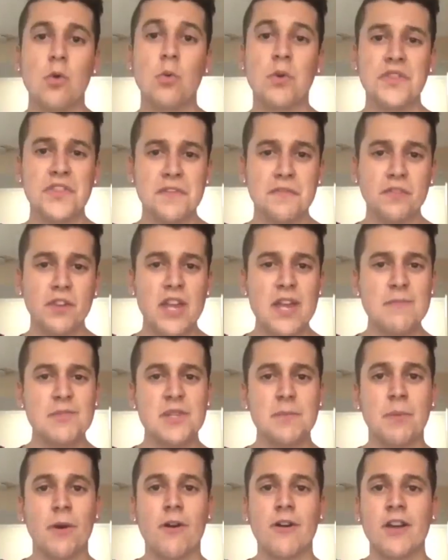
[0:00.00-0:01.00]
With the Flames
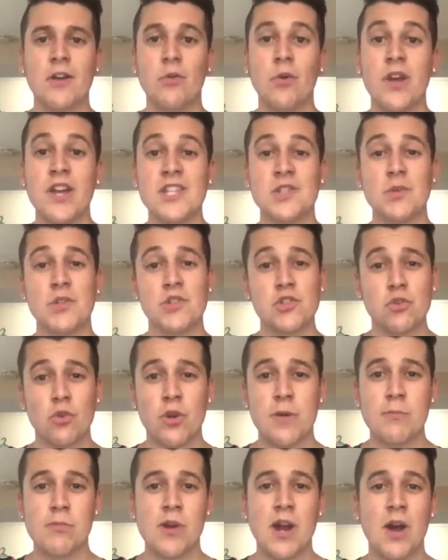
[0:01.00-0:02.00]
departing ways with
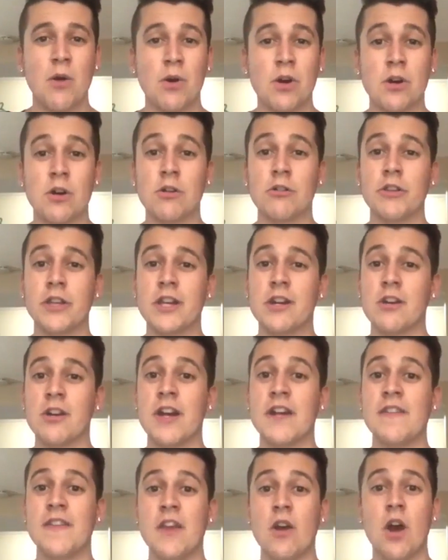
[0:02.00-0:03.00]
Troy Brouwer earlier
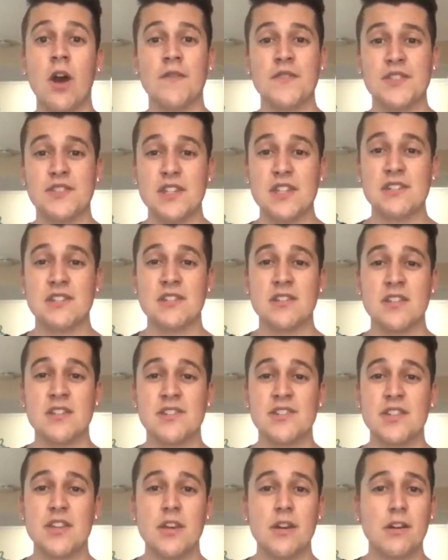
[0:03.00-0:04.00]
in the offseason
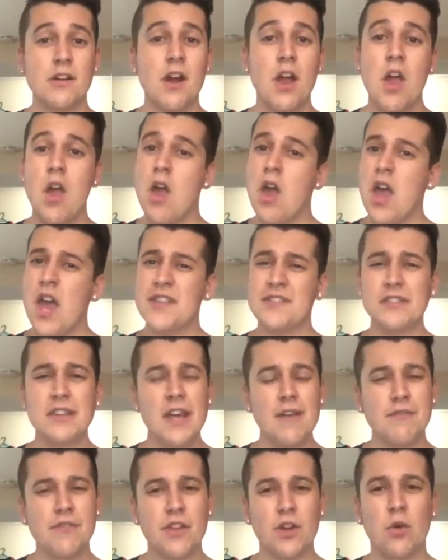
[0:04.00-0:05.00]
this year, it's
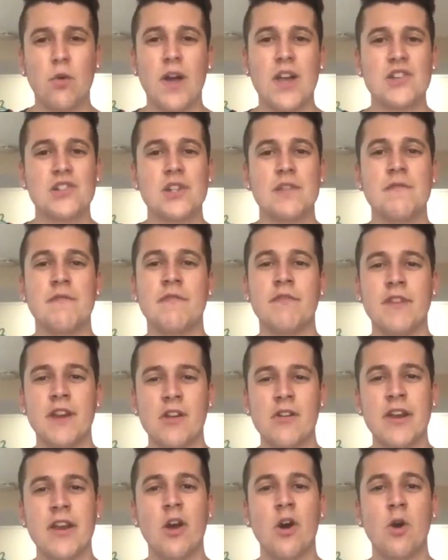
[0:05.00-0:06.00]
left the question
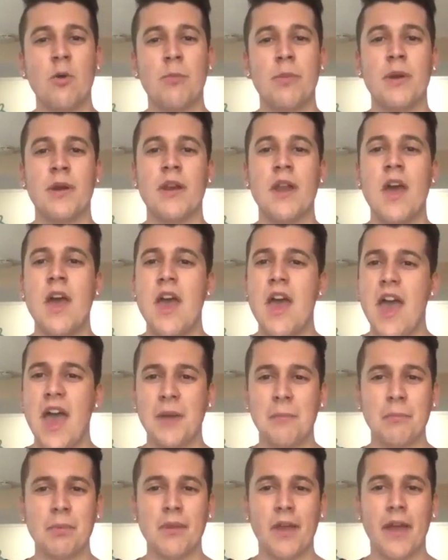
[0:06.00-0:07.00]
very open
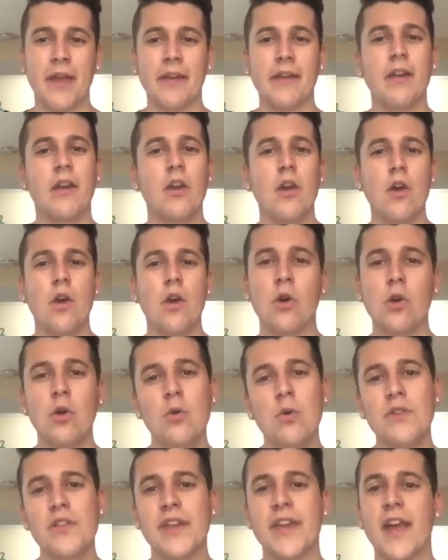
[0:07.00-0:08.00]
and blank.
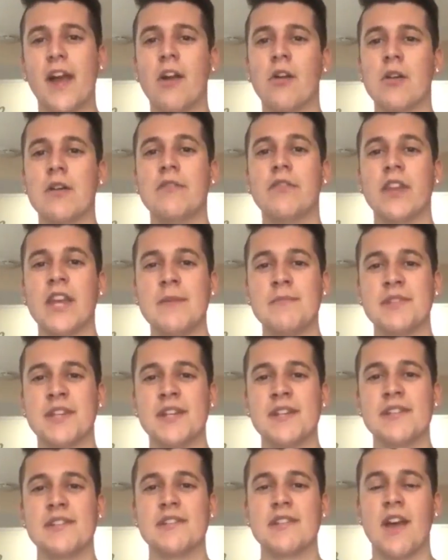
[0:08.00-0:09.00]
Who are the Calgary Flames
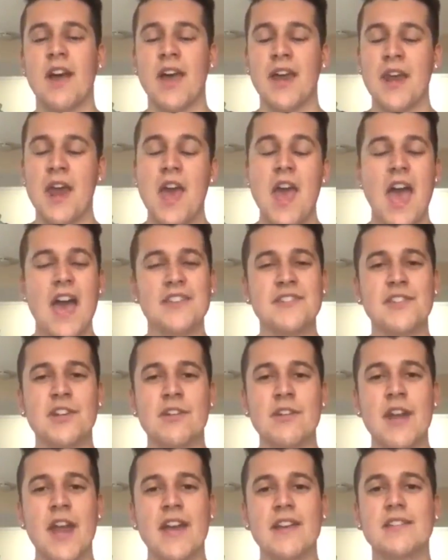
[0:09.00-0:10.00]
going to sign as
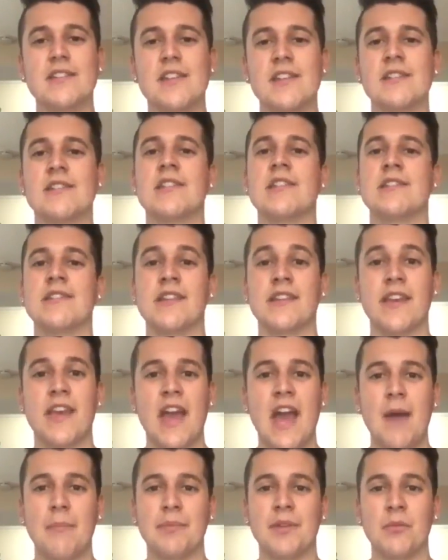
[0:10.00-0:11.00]
their next assistant
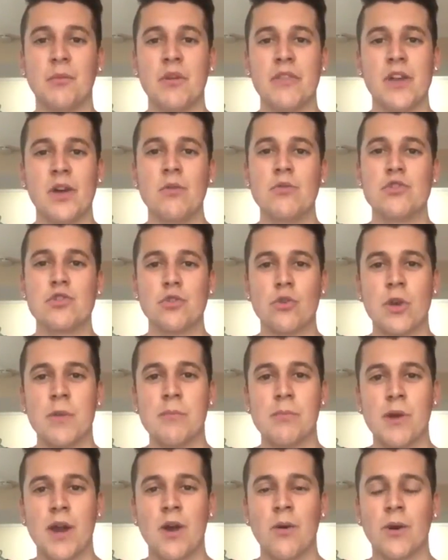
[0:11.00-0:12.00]
captain without Troy
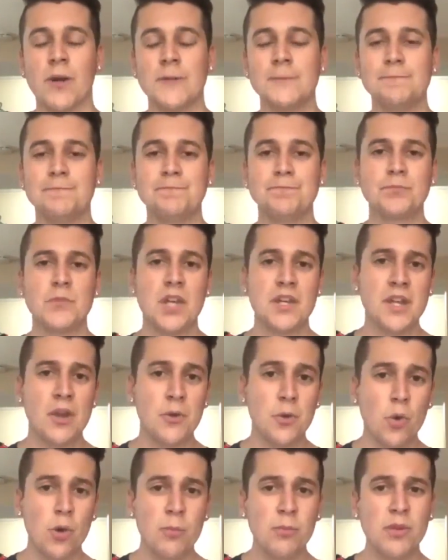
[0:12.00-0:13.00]
Brouwer? Now,
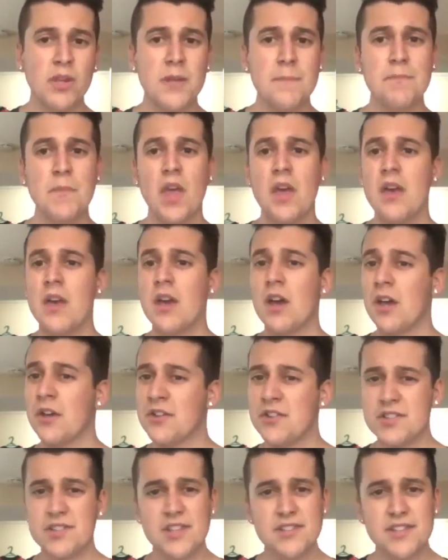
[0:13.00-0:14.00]
normally,
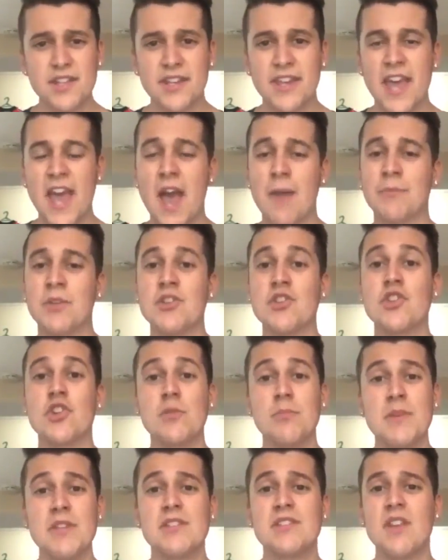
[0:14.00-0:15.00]
assistant captain
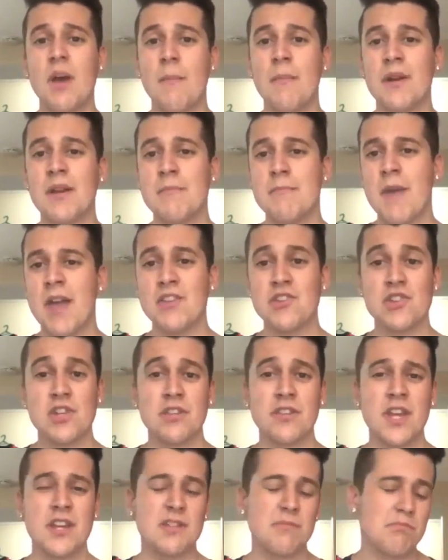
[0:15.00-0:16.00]
should be somebody
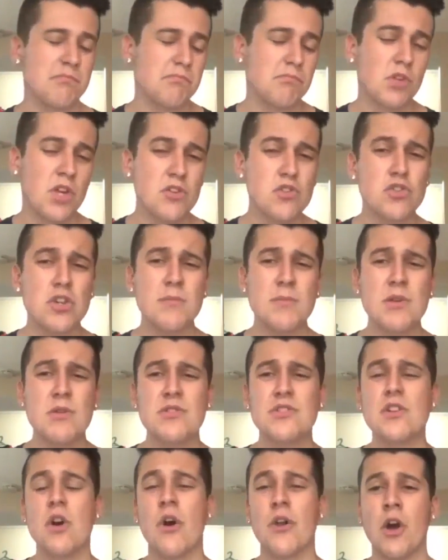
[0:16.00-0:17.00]
mentioned that
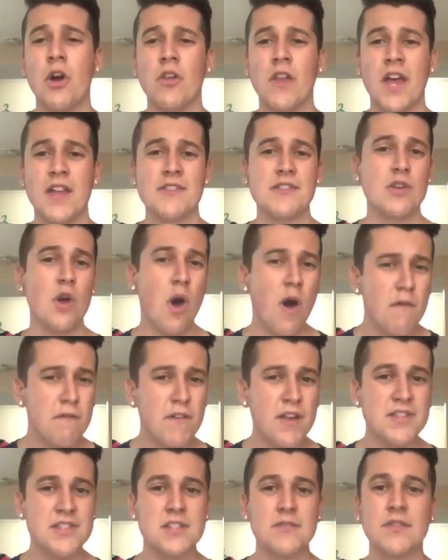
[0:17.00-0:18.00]
contributes on all ends
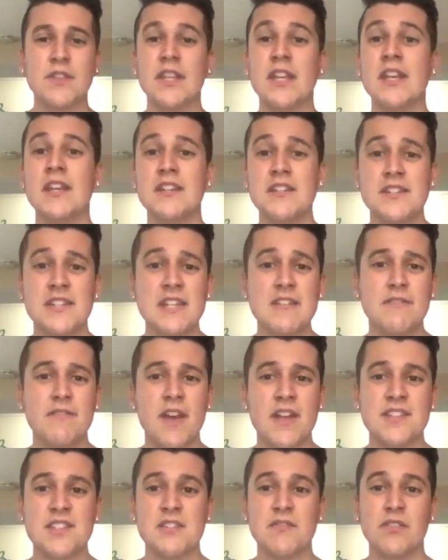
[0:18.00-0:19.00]
offensively,
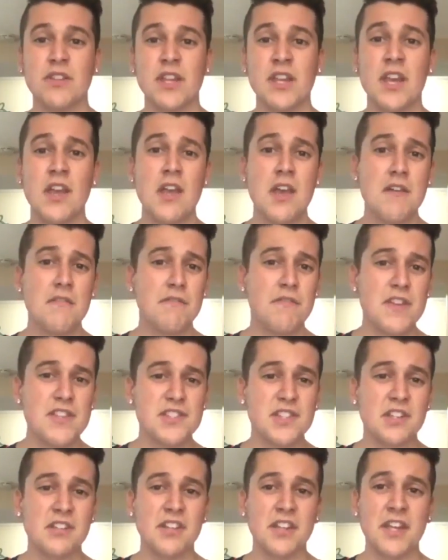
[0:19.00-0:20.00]
defensively,
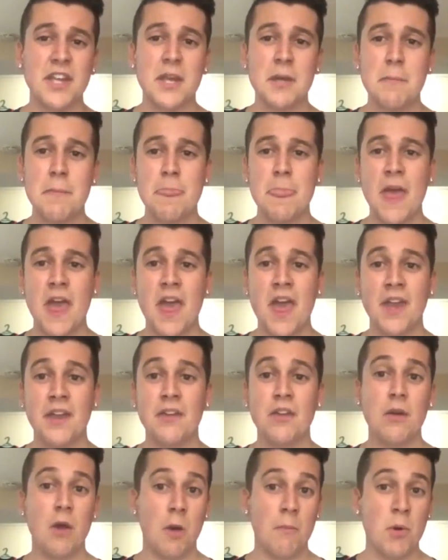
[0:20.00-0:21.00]
physically,
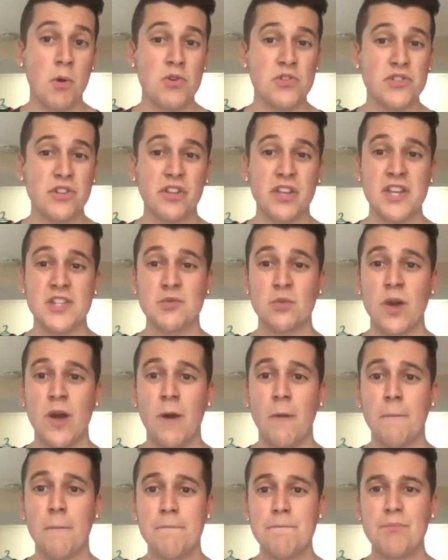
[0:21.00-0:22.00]
and emotionally as
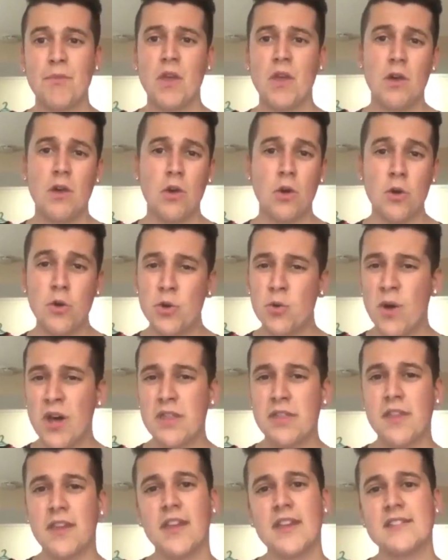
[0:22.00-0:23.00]
well. Who do I
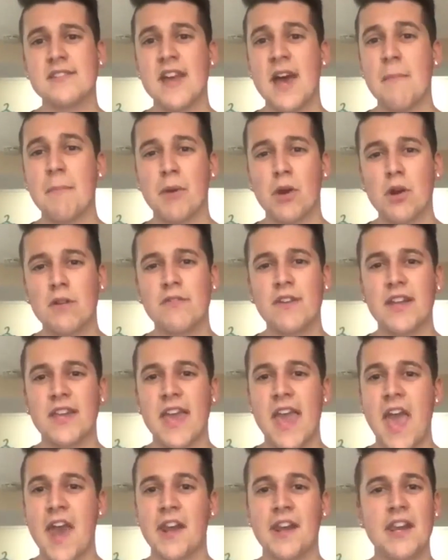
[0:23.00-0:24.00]
think is that perfect
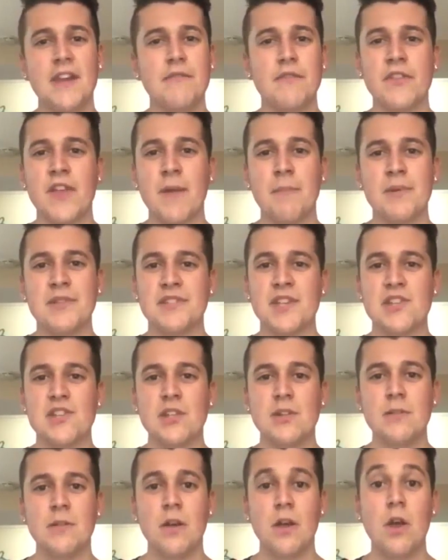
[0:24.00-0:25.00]
candidate for that
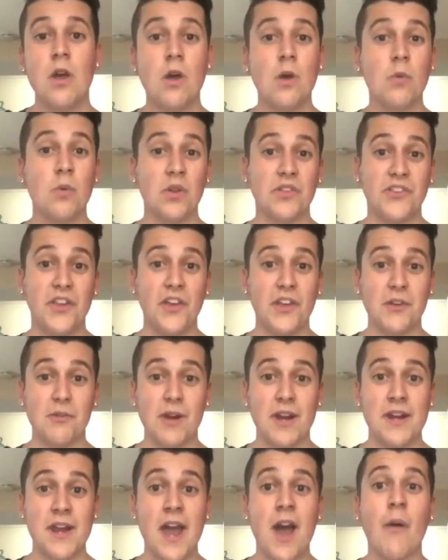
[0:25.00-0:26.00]
position? I'll tell you
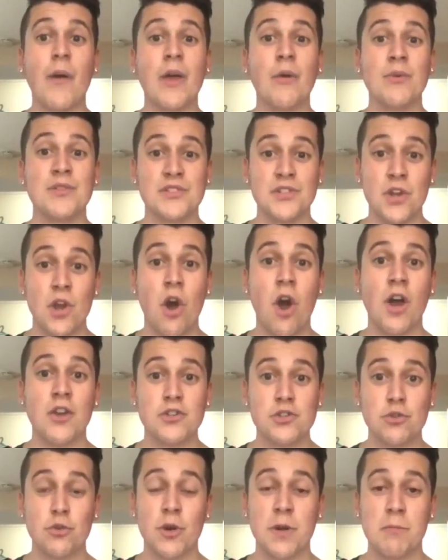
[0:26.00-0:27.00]
right now, it was not
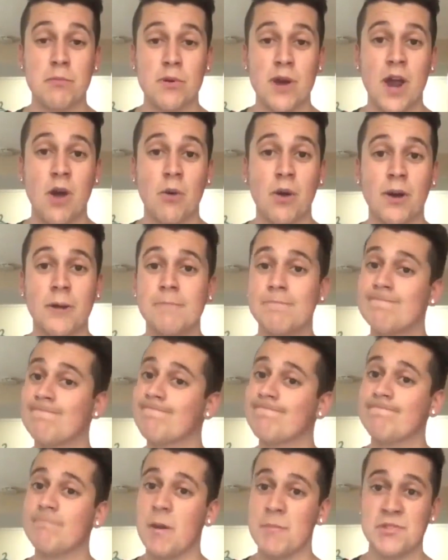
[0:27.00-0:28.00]
Troy Brouwer.
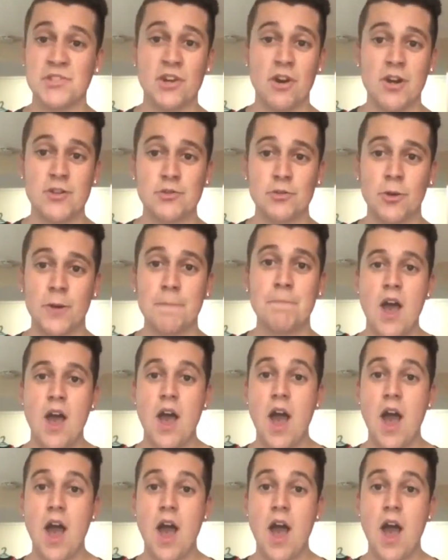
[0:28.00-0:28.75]
I'm sorry, Troy.